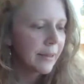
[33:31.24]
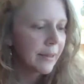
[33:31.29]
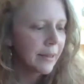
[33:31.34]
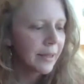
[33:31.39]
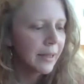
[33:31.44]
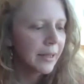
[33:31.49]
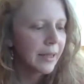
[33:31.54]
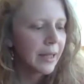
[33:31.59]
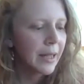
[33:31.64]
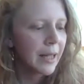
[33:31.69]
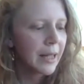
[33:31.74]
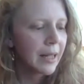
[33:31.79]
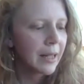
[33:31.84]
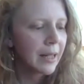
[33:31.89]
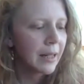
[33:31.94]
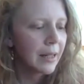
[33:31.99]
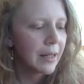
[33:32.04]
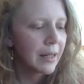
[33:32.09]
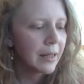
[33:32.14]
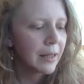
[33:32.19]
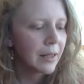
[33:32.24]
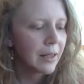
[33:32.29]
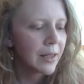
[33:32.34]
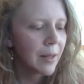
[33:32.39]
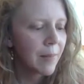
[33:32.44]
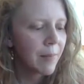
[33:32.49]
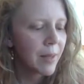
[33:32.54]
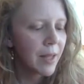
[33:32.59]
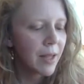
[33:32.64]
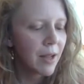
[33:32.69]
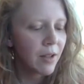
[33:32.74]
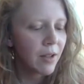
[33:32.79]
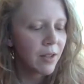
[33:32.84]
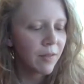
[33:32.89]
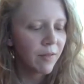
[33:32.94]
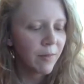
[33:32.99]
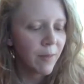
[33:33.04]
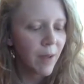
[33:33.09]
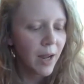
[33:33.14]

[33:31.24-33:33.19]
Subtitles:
I think there's something else.